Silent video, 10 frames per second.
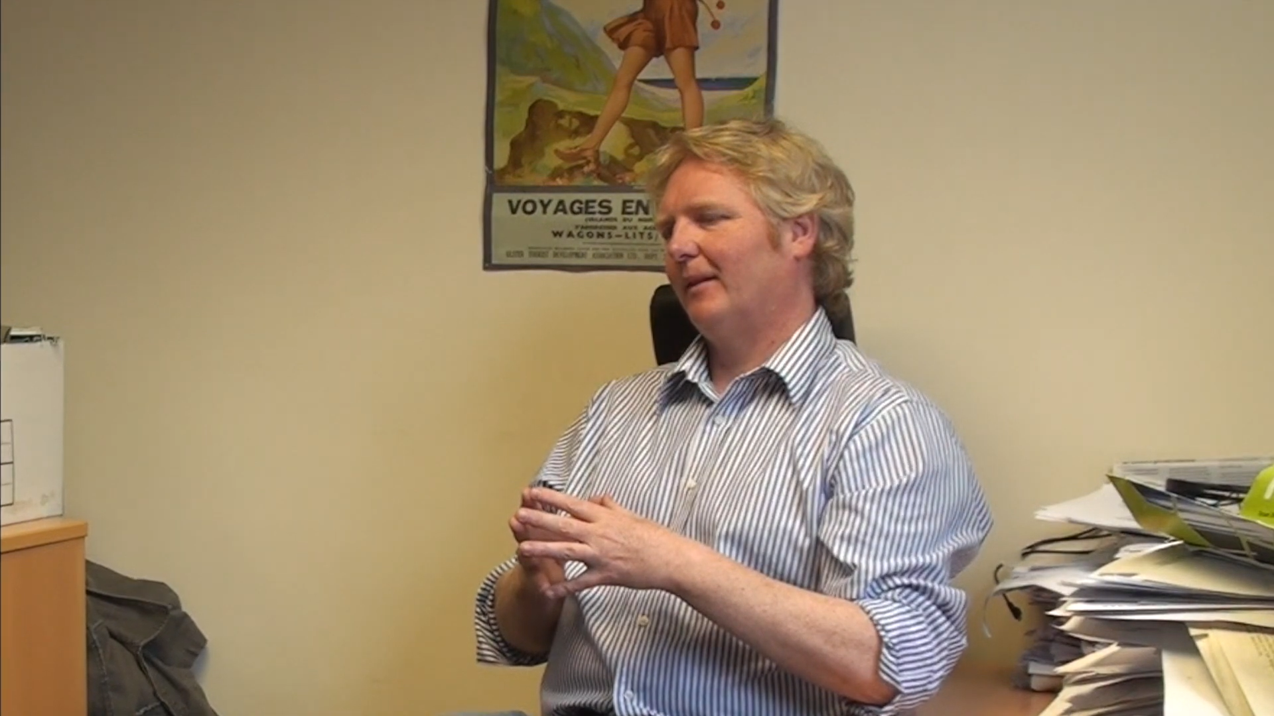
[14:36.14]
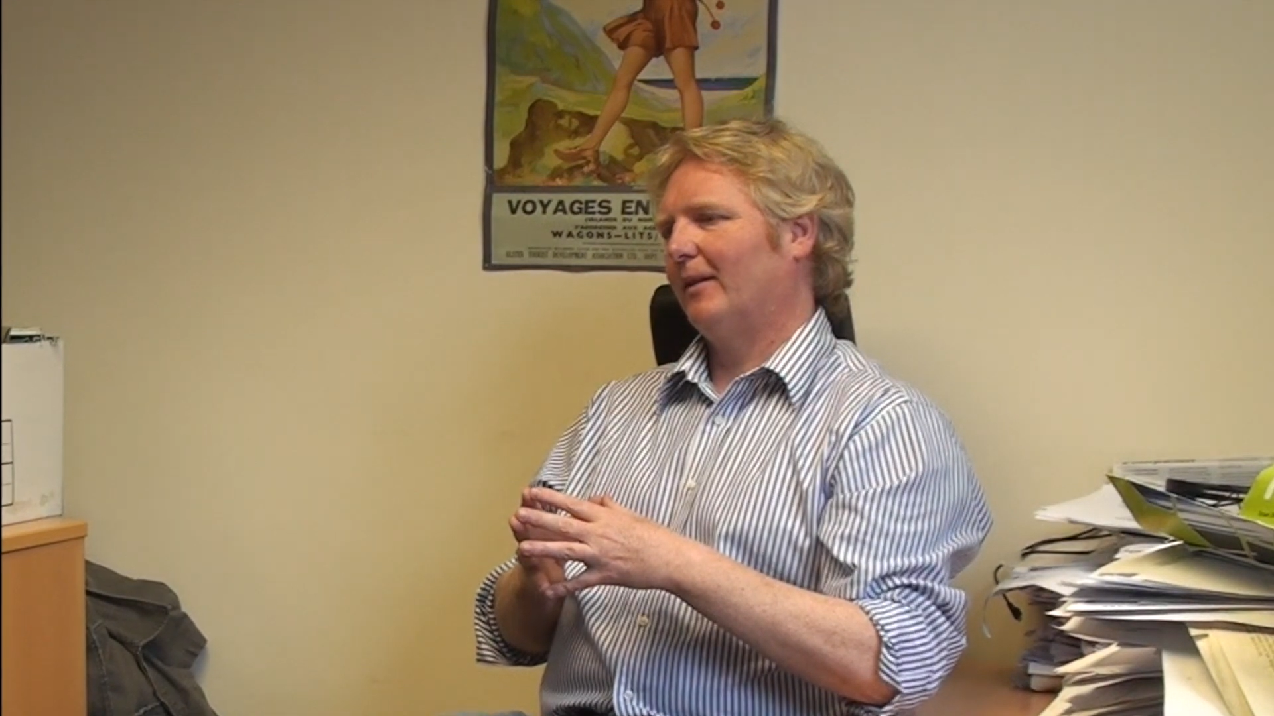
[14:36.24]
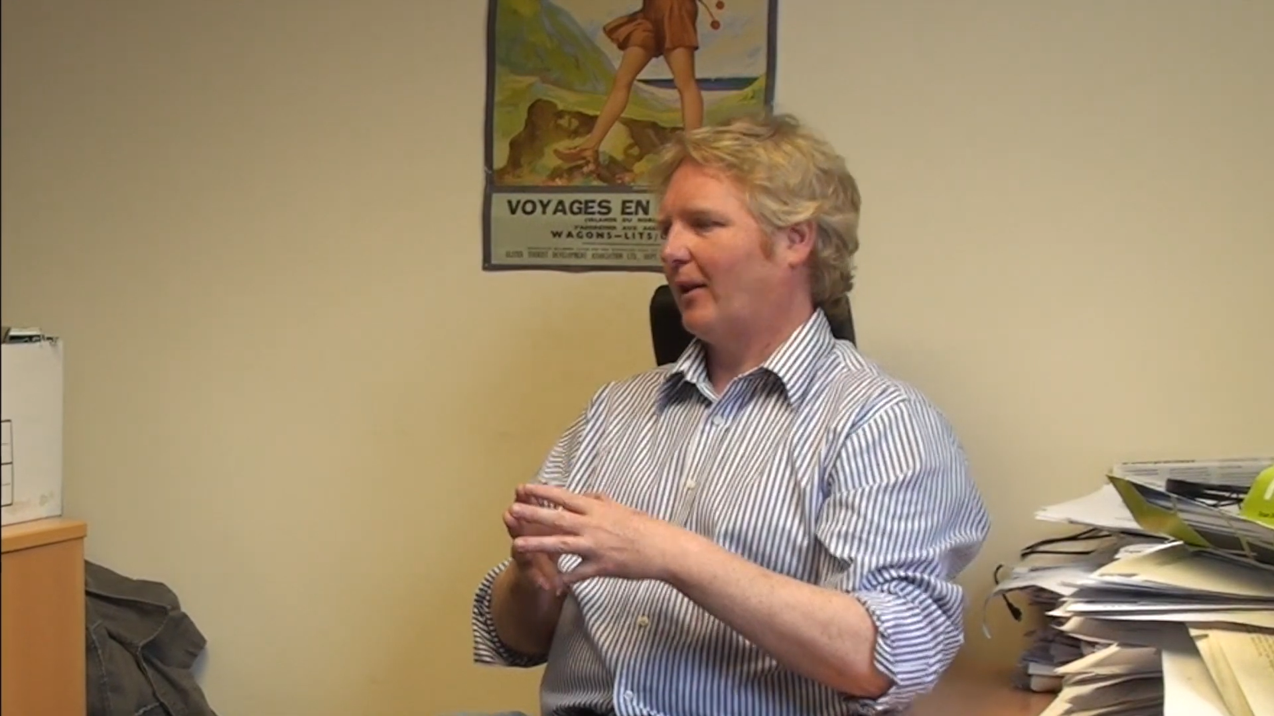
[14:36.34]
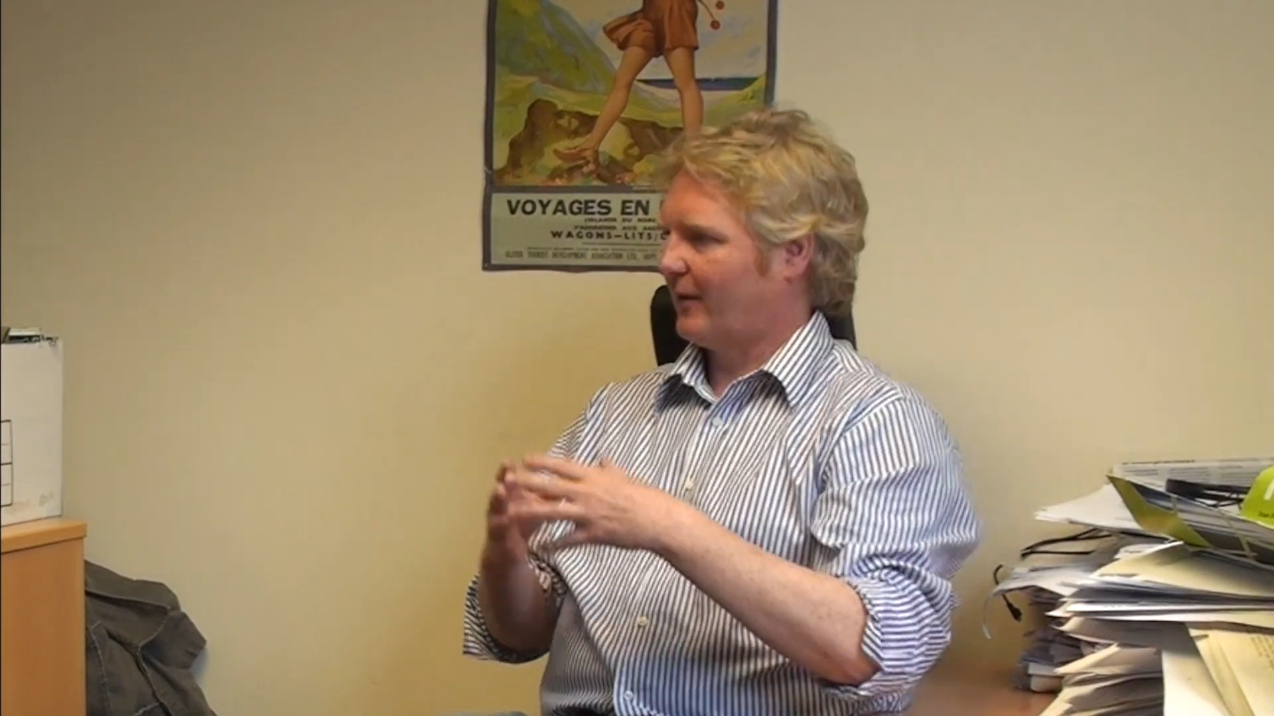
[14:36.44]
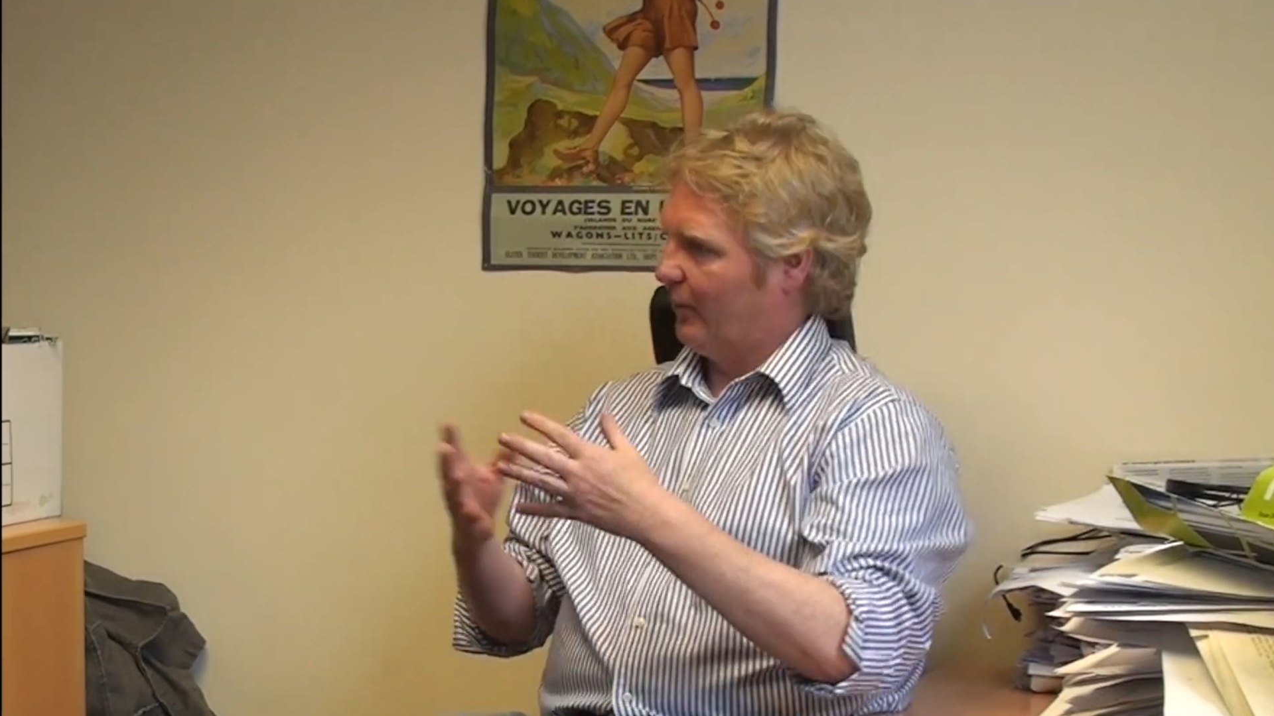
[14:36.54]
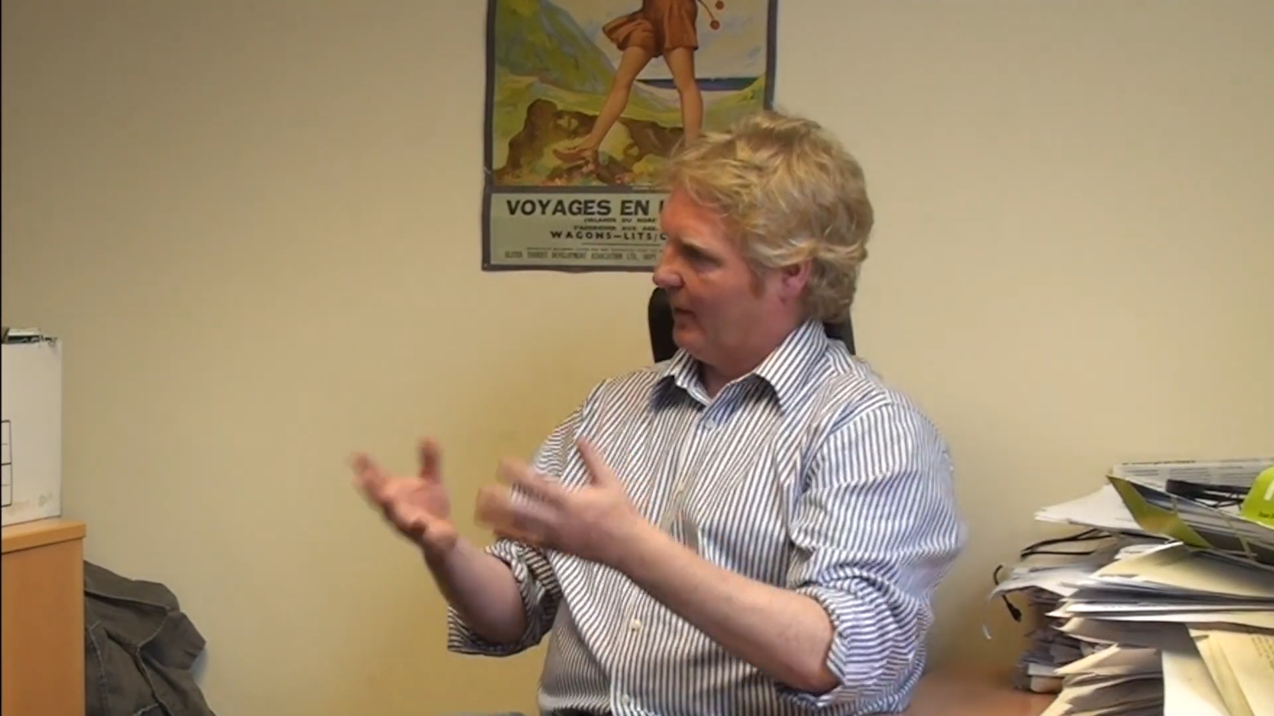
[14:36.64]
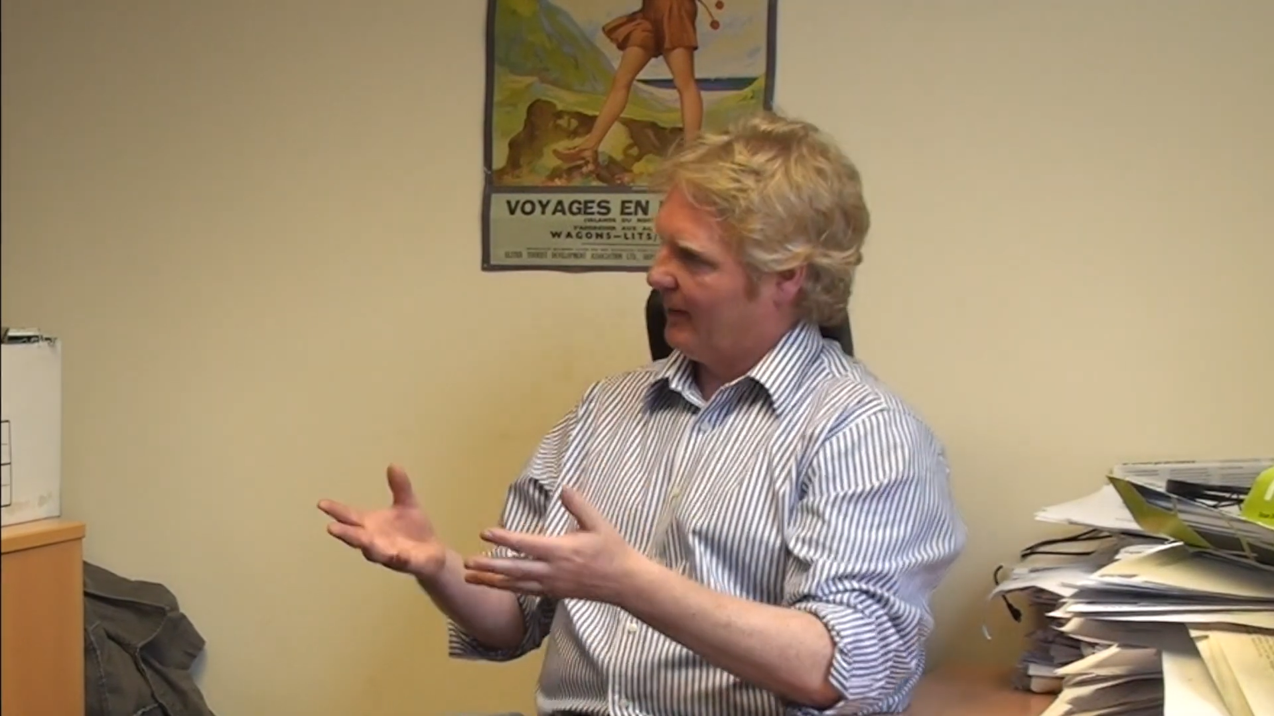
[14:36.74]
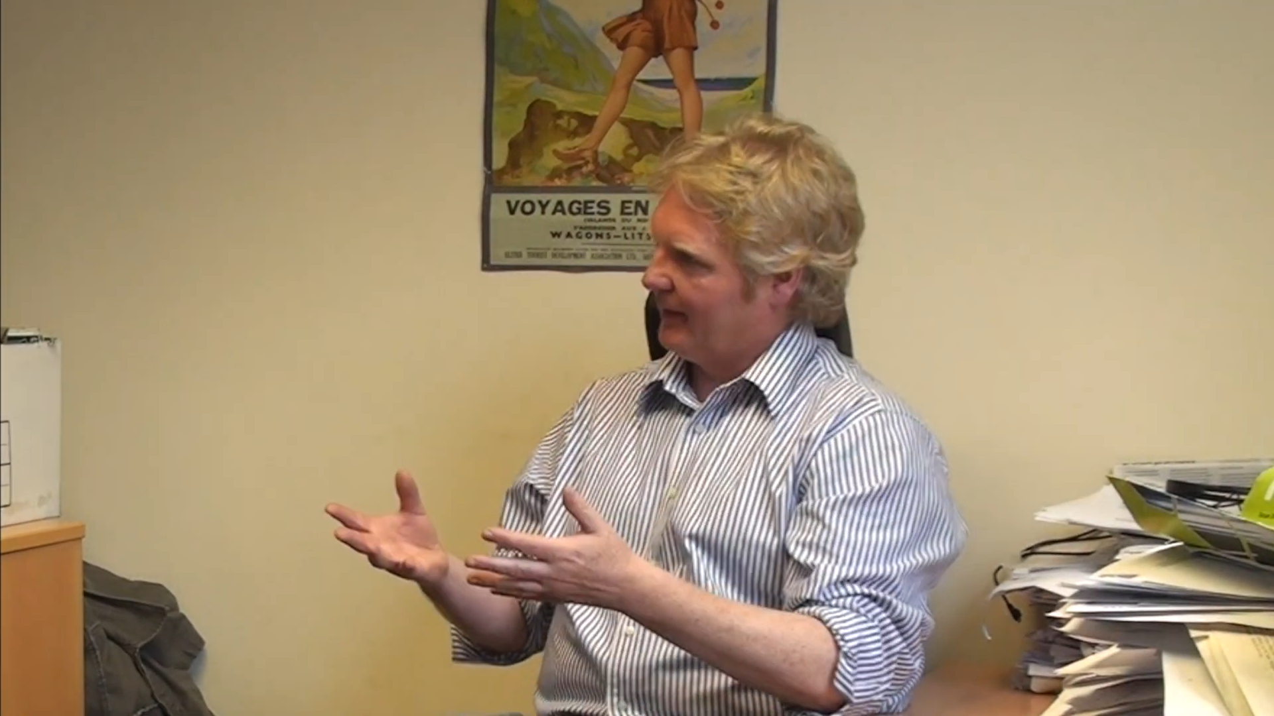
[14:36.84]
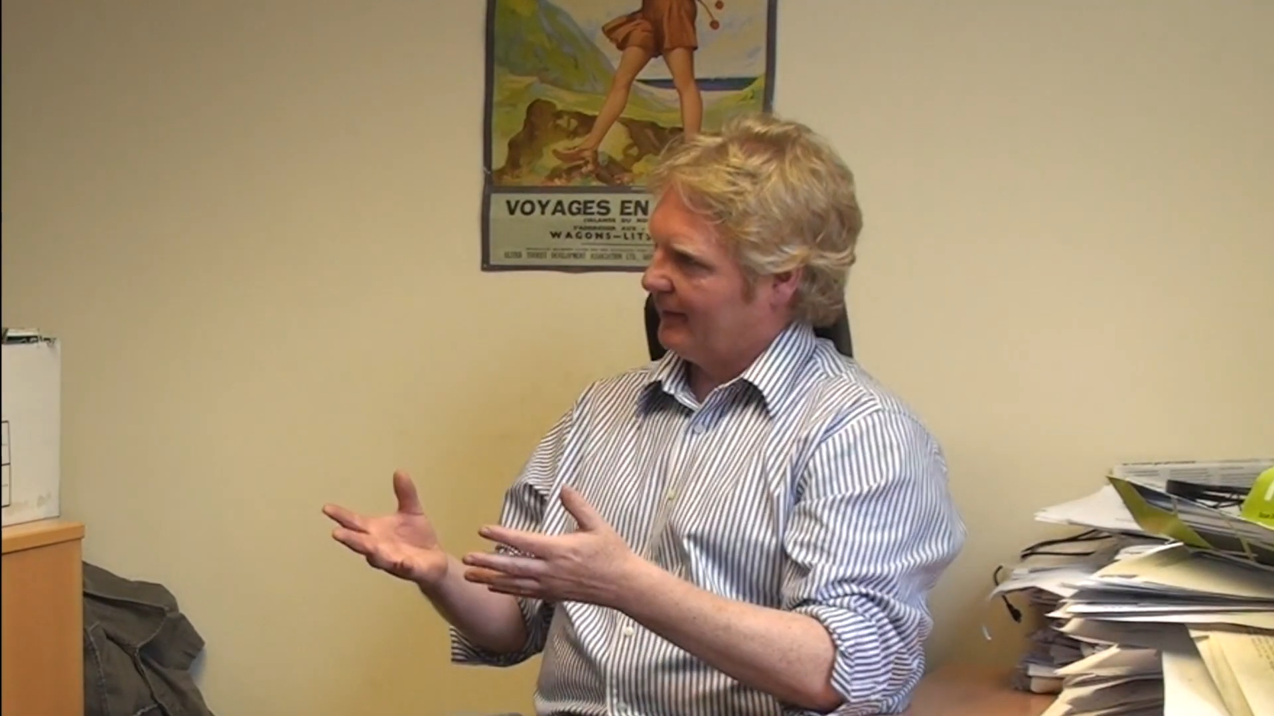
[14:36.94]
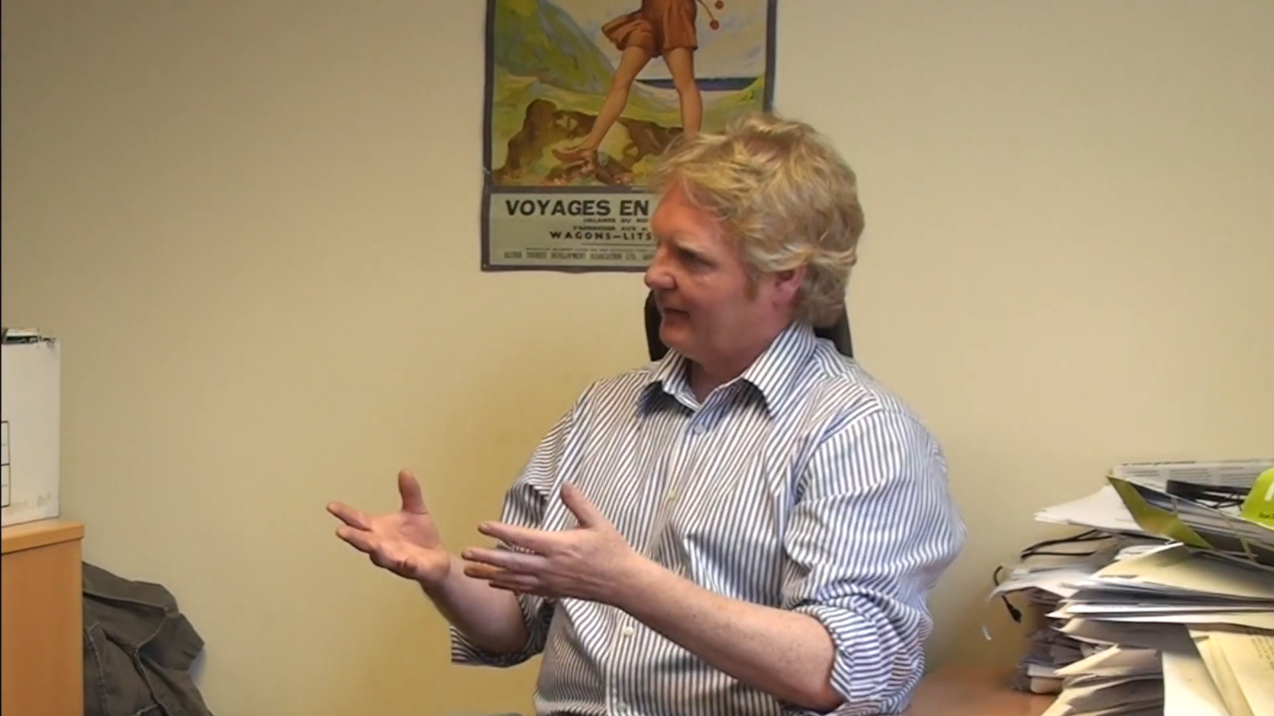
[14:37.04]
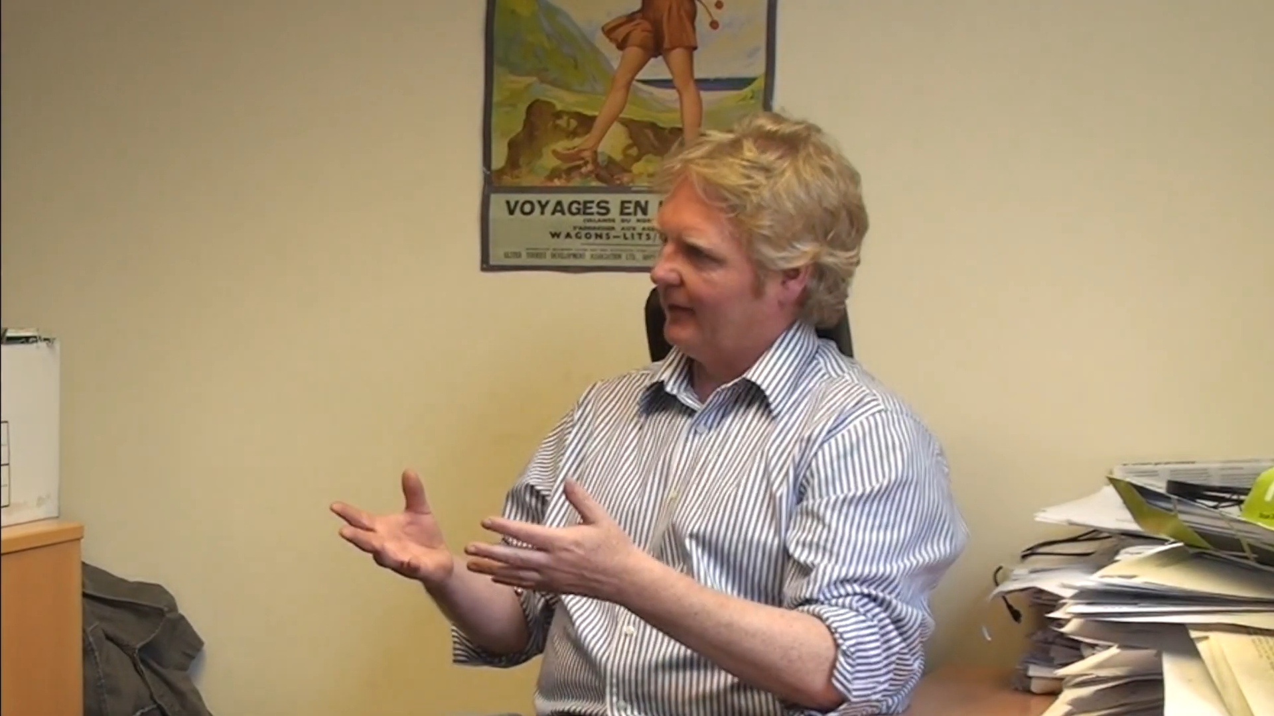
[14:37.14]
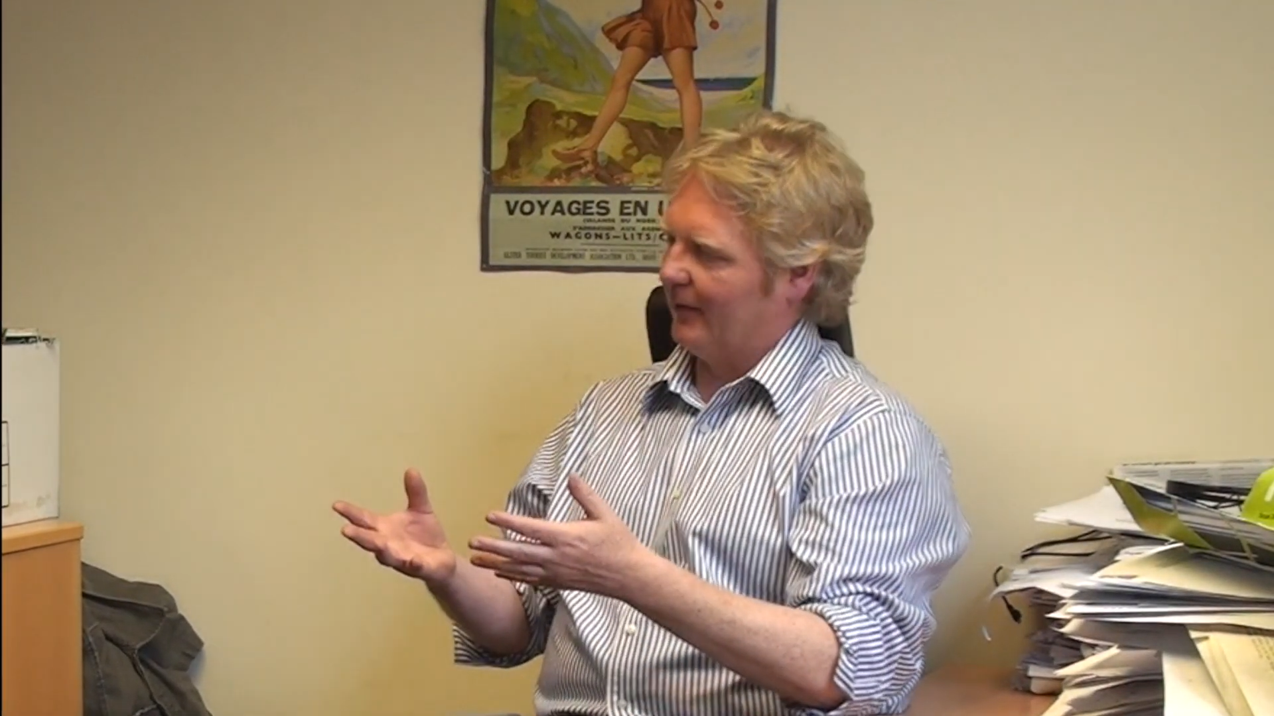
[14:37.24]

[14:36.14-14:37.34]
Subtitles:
lots of women,